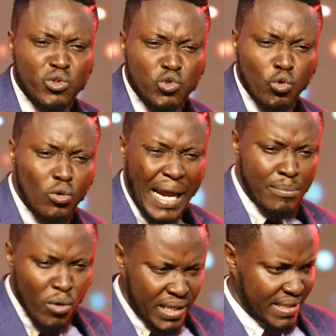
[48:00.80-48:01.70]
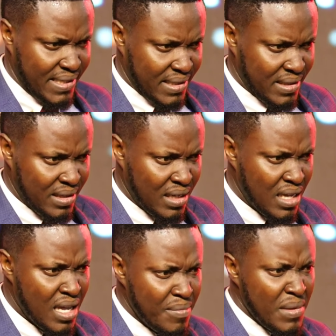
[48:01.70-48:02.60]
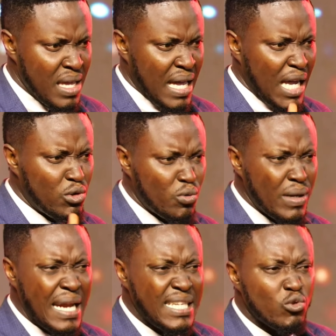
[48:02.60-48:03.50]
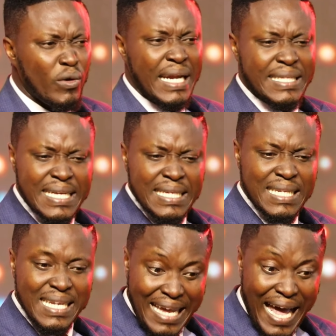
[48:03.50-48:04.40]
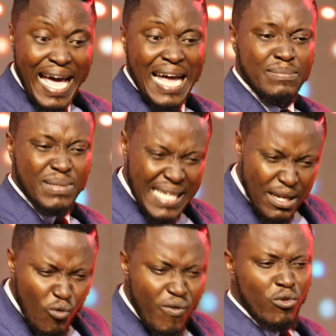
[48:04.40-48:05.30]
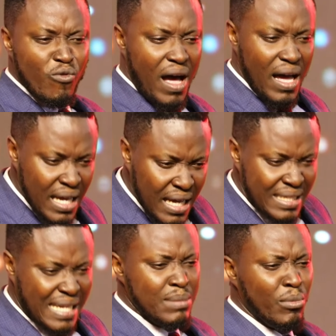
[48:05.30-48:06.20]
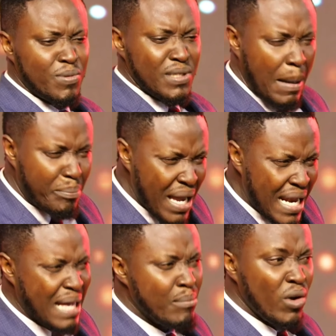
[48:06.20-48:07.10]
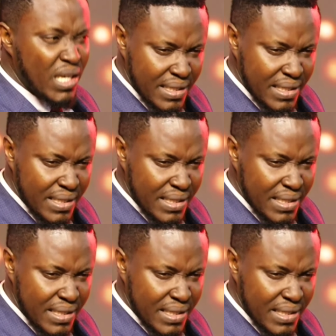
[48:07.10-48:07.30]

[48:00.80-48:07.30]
to look like monkeys. It was when I listened to Kenneth Hagin later, I heard him say over and over that demons please appear like a monkey.